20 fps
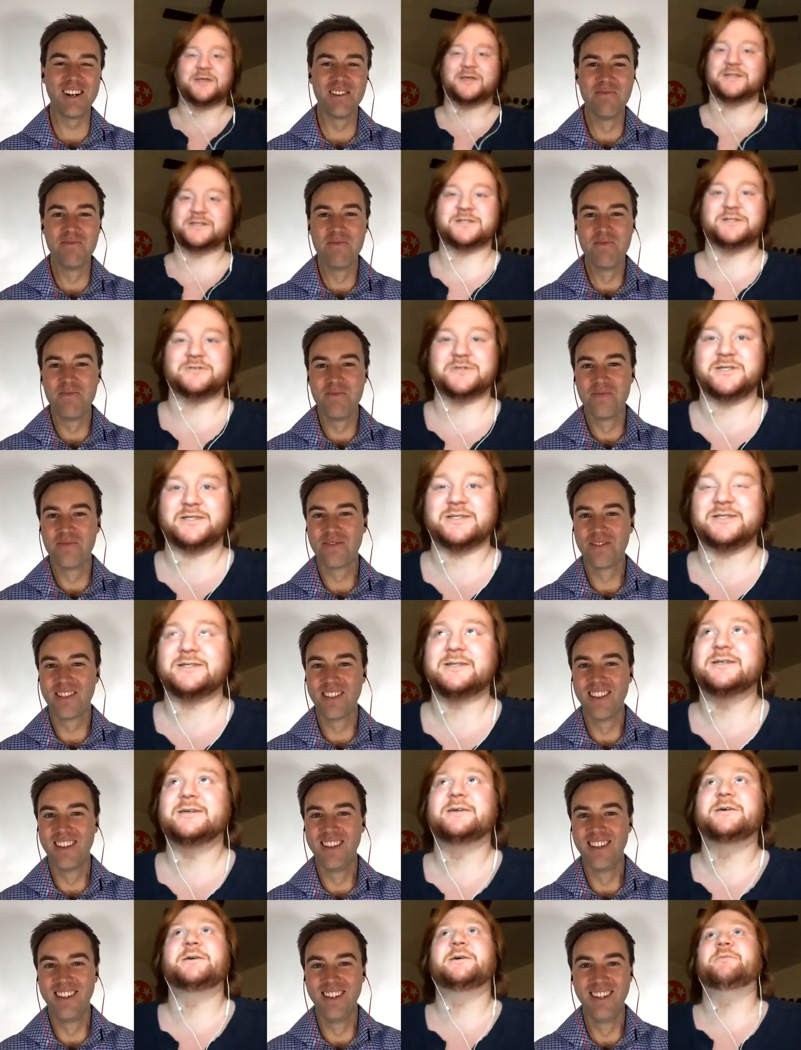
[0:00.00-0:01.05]
Speaker 1: you're just
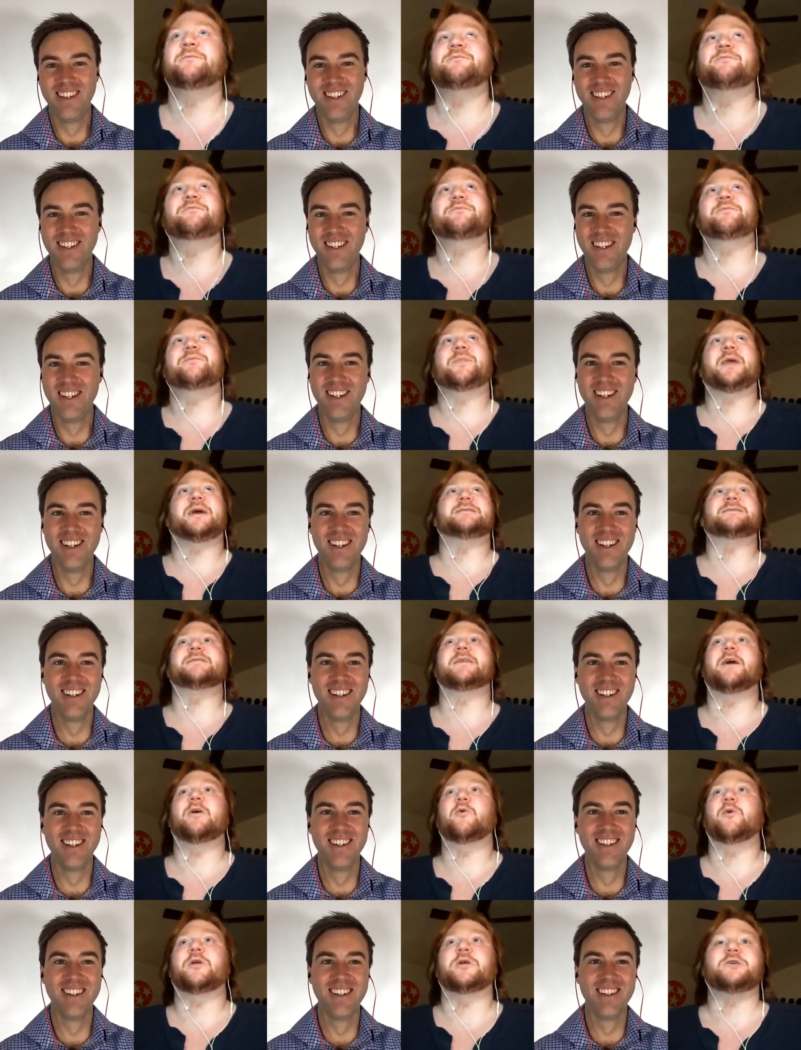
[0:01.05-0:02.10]
that's not
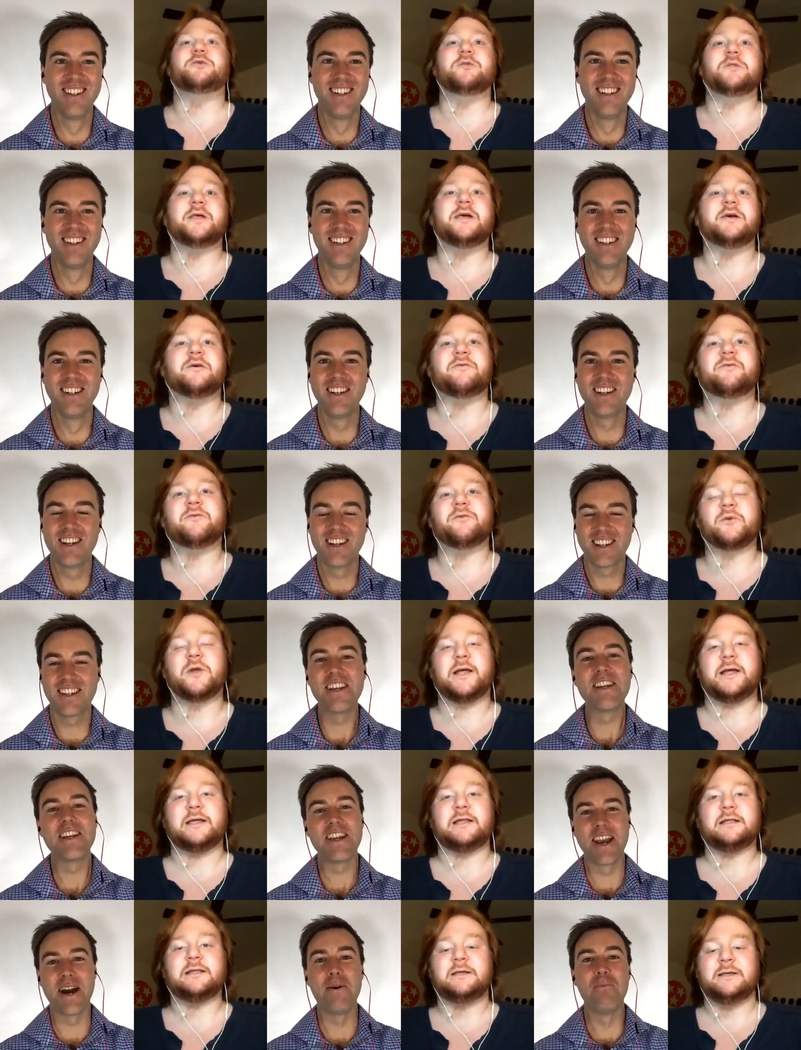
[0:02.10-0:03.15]
where you live, right?
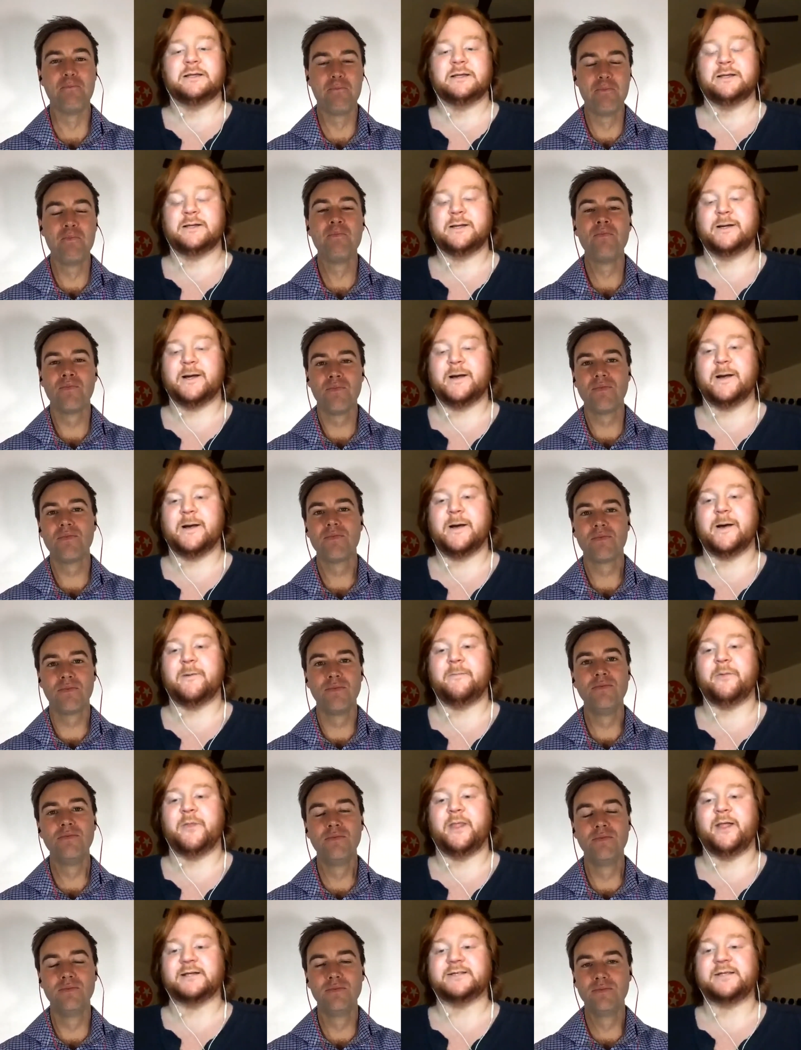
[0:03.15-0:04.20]
Yeah. Um,
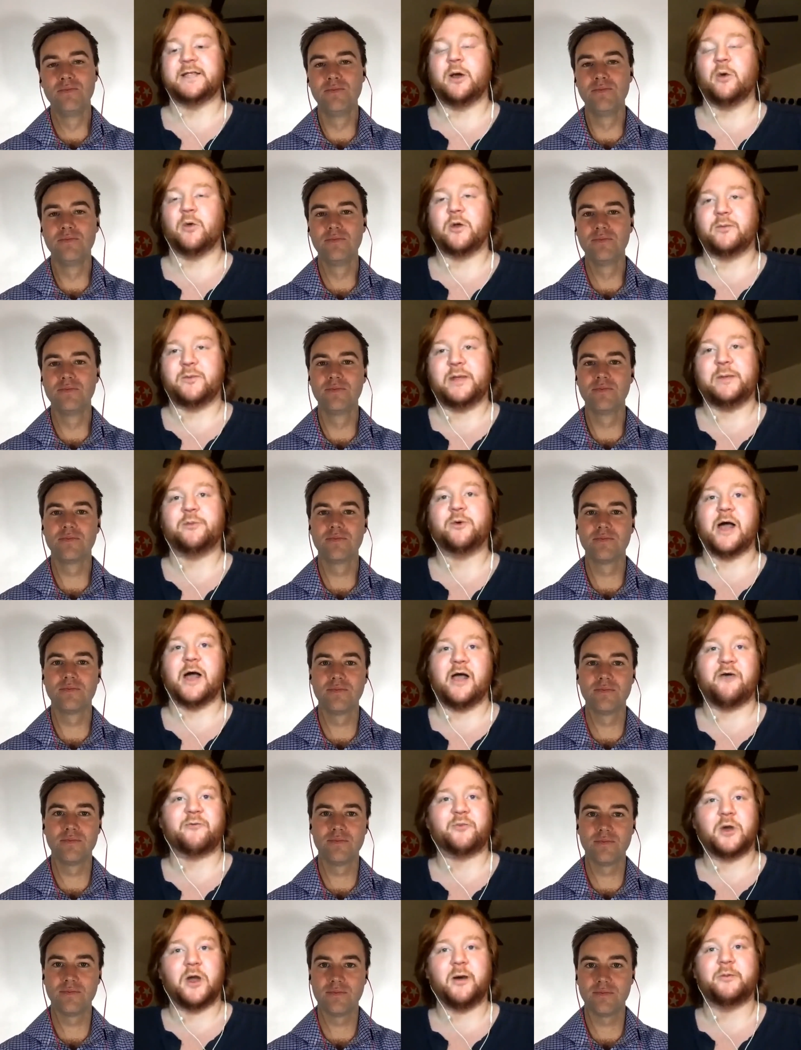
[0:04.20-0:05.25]
that's not where people have
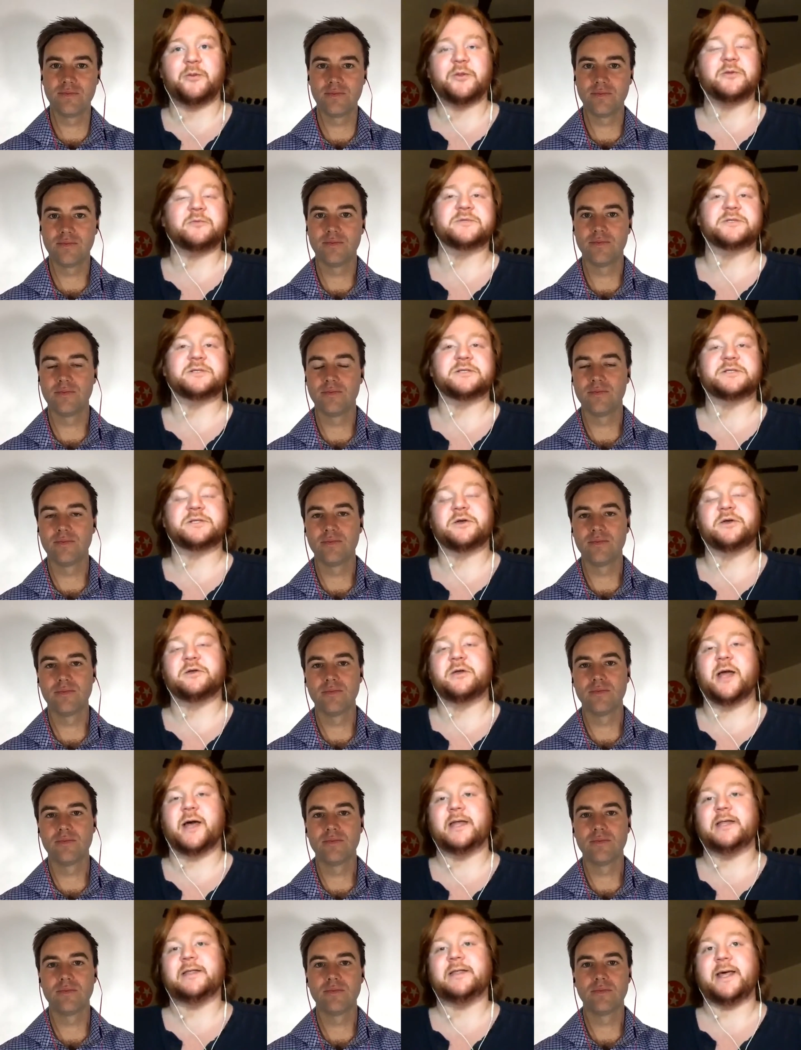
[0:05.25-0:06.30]
problems, and so you're
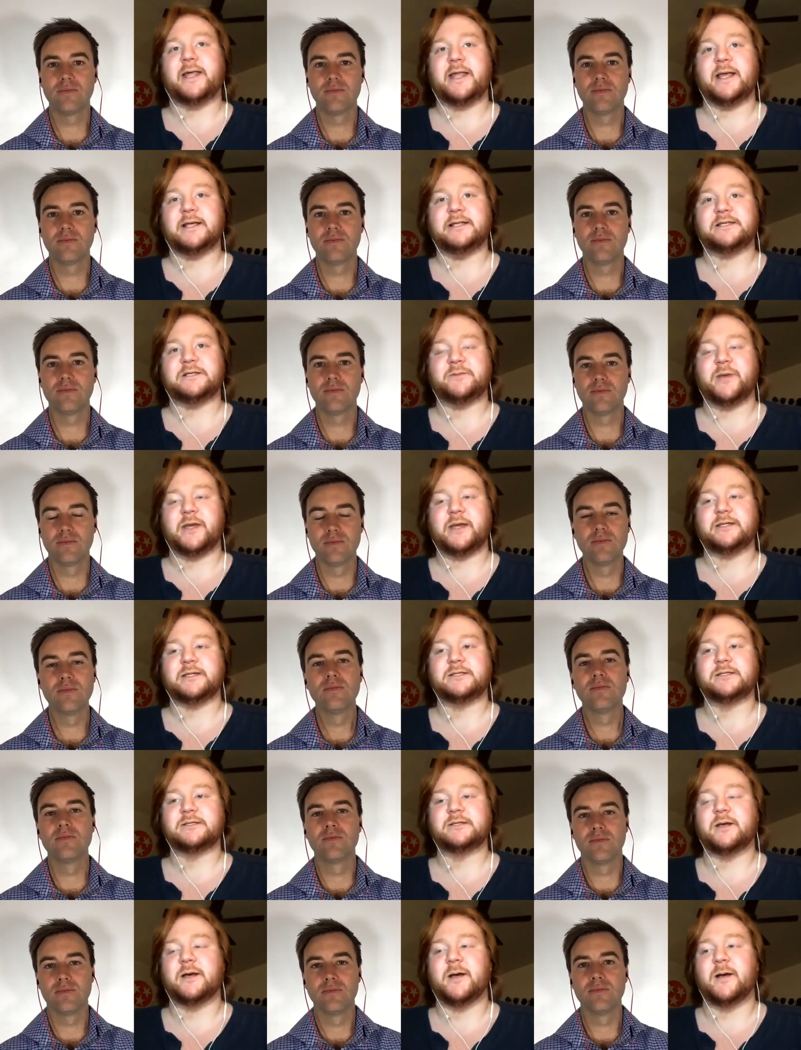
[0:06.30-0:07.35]
not in that headspace.
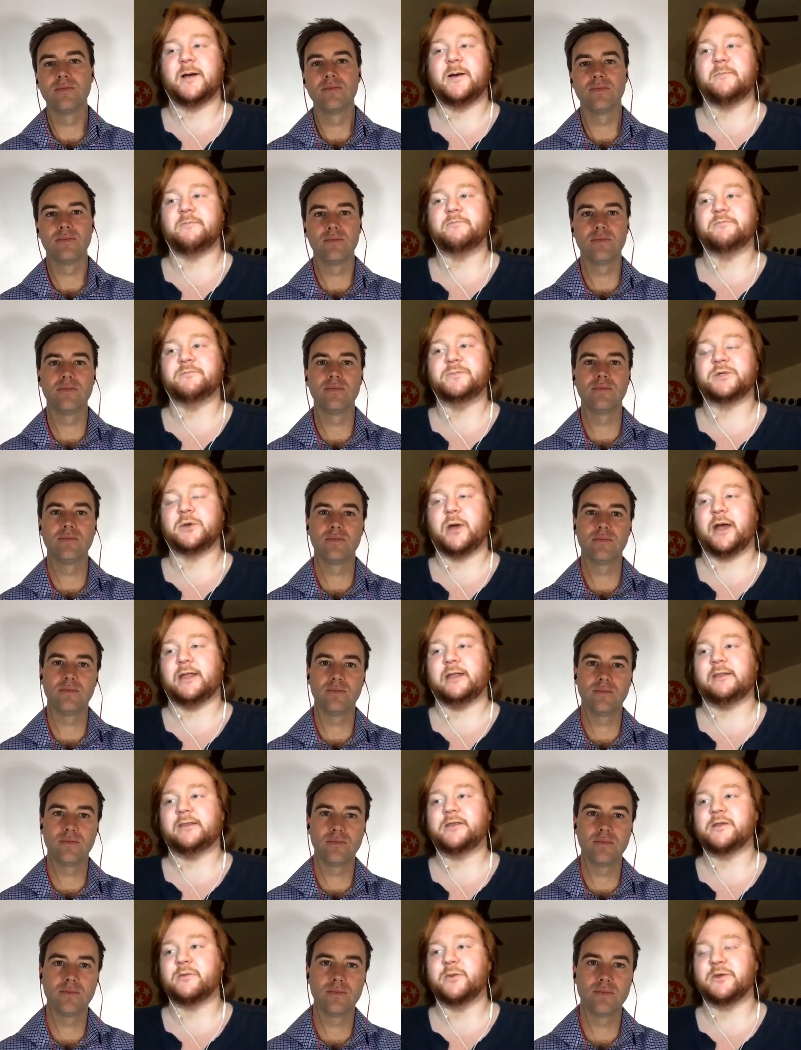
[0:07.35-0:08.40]
Um, so I,
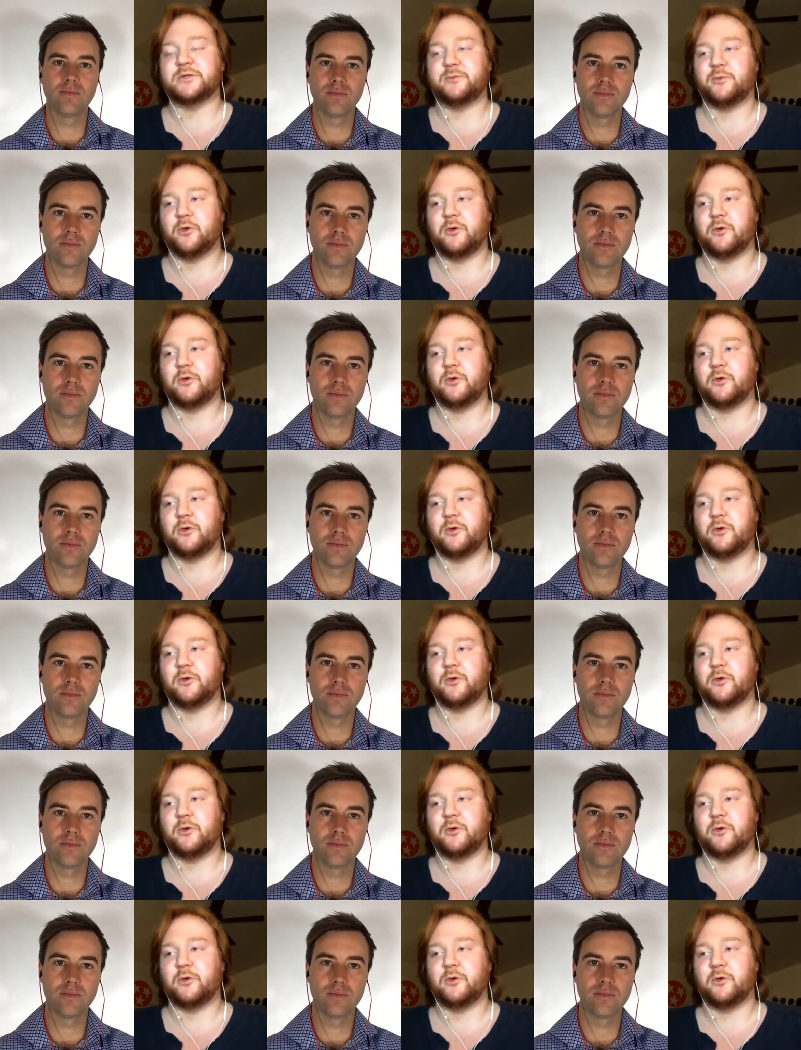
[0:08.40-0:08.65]
so the most important